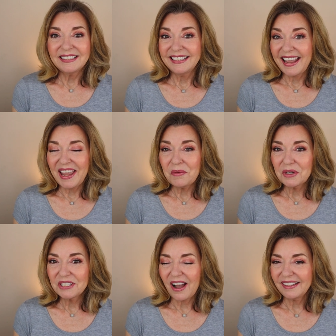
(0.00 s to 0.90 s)
Today
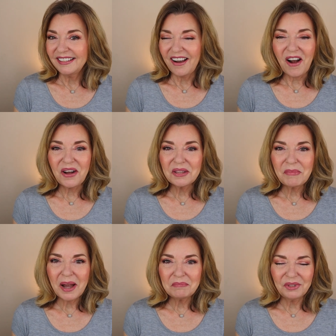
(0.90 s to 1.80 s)
we're talking all
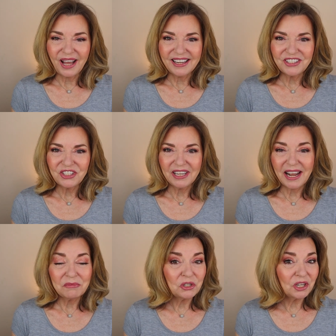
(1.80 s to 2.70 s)
about blush
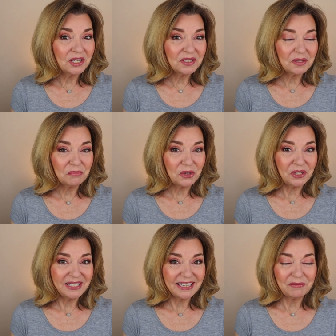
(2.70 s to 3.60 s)
and I'm sharing some
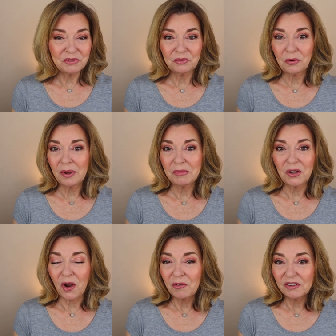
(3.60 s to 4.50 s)
beauty tips for
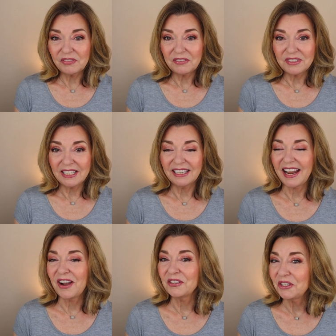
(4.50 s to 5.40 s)
women over 50
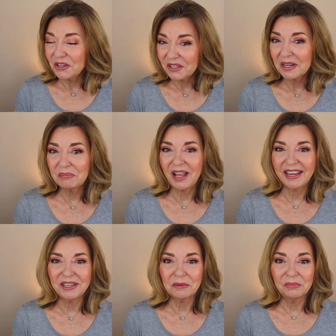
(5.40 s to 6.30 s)
and how you can
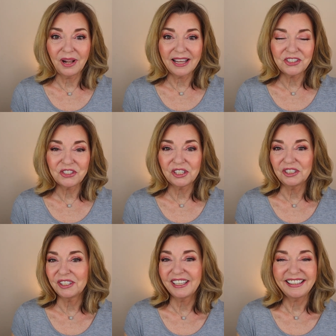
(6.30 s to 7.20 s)
apply your blush to
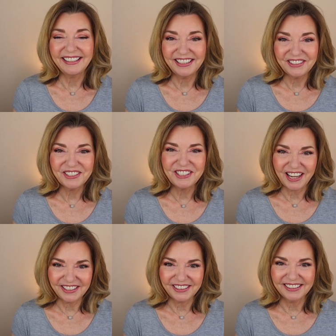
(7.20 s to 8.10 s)
look years
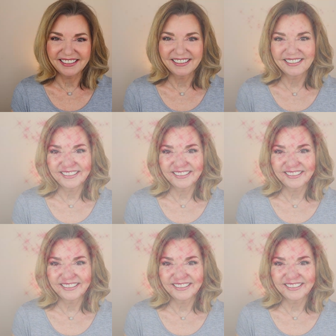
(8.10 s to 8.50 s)
younger.